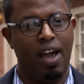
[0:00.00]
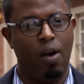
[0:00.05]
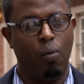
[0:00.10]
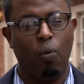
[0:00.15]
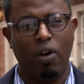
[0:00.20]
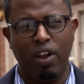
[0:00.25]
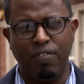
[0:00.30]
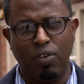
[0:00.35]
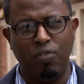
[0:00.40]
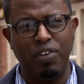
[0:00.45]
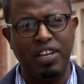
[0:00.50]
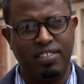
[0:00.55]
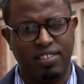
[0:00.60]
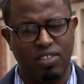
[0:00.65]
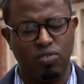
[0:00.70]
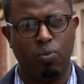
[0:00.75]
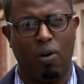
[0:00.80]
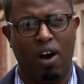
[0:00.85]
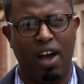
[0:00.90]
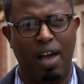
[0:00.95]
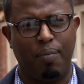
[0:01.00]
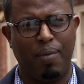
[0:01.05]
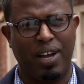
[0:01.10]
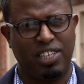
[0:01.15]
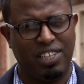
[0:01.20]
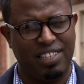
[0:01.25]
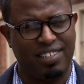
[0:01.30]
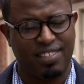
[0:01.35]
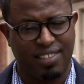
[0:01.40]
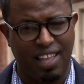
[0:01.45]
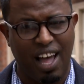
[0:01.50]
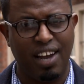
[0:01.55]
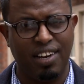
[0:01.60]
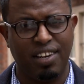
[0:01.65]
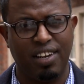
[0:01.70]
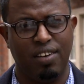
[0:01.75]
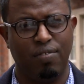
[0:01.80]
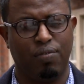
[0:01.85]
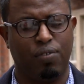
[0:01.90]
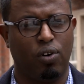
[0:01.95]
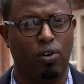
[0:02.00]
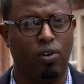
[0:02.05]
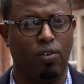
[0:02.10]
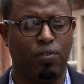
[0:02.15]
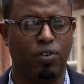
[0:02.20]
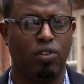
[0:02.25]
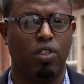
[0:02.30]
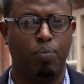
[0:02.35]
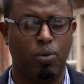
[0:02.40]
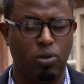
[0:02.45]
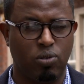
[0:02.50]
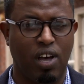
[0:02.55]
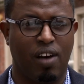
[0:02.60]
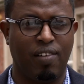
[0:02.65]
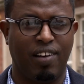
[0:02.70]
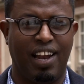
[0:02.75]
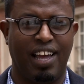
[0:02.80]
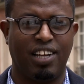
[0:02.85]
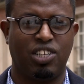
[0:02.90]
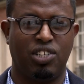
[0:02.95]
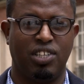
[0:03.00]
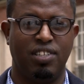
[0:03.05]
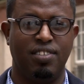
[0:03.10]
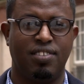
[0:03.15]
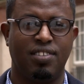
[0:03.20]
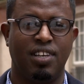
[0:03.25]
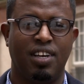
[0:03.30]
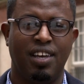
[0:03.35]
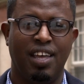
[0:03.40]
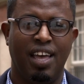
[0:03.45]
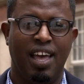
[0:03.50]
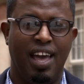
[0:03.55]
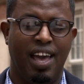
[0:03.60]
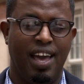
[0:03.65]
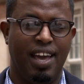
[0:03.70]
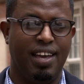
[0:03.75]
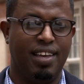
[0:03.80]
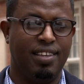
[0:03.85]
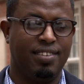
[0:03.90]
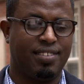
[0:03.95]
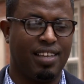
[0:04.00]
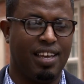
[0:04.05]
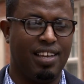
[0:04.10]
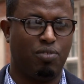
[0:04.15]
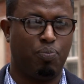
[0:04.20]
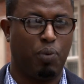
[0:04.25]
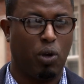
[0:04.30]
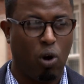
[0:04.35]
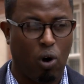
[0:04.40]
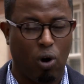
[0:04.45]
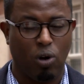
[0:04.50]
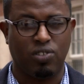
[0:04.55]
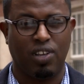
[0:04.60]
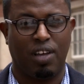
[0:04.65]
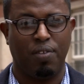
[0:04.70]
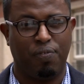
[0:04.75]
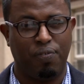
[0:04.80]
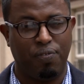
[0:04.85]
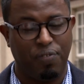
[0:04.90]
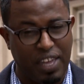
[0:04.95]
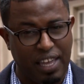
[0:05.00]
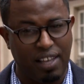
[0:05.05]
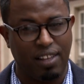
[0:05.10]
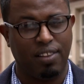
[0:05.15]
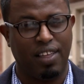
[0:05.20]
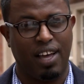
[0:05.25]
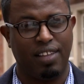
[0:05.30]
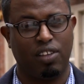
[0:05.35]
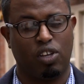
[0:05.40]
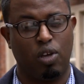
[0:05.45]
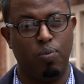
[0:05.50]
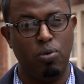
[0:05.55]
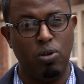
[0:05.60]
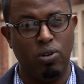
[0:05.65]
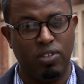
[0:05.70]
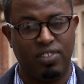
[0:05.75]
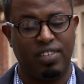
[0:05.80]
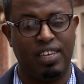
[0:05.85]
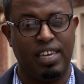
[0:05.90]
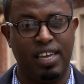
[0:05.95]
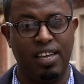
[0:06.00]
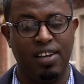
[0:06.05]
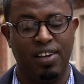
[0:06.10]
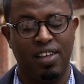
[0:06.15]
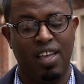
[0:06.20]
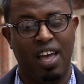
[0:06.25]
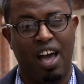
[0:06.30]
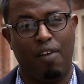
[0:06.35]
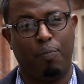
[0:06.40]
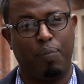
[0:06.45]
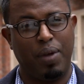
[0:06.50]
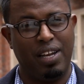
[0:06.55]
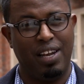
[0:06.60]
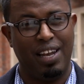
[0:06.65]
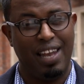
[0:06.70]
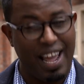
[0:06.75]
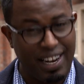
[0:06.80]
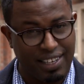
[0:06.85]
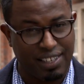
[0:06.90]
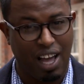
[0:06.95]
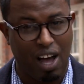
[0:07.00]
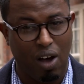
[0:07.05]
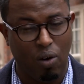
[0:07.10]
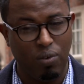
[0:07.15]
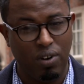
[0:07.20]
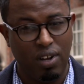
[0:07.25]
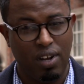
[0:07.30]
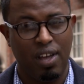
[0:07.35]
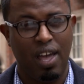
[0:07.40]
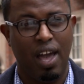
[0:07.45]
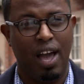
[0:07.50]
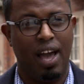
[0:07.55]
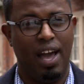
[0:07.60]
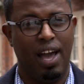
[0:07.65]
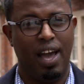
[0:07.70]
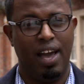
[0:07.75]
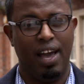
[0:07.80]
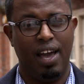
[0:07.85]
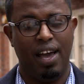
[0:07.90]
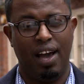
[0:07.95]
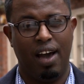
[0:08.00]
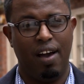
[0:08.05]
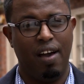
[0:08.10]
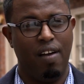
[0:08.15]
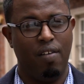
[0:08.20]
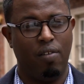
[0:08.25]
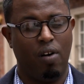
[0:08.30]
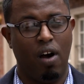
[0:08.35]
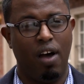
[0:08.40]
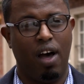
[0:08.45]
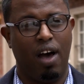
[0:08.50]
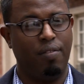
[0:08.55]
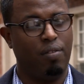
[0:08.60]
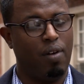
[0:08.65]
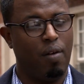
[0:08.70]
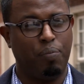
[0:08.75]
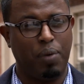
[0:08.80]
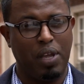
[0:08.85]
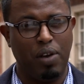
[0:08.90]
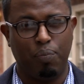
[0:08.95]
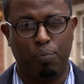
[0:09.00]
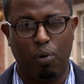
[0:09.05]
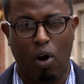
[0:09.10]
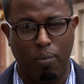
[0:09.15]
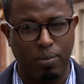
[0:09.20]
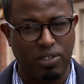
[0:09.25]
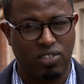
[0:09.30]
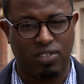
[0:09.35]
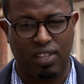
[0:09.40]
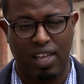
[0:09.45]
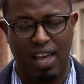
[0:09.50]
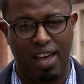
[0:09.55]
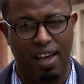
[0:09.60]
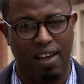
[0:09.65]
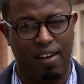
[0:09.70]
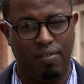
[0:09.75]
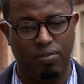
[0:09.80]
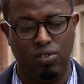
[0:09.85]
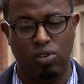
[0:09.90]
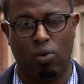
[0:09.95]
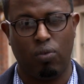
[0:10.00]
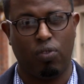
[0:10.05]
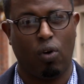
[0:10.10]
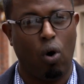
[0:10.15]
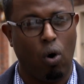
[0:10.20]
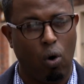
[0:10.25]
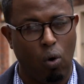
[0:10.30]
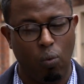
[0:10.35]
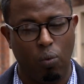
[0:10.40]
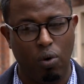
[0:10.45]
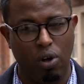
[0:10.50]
One of the reasons why I'm actually standing for the Butetown elections is because I feel that the community have been let down and been promised the whole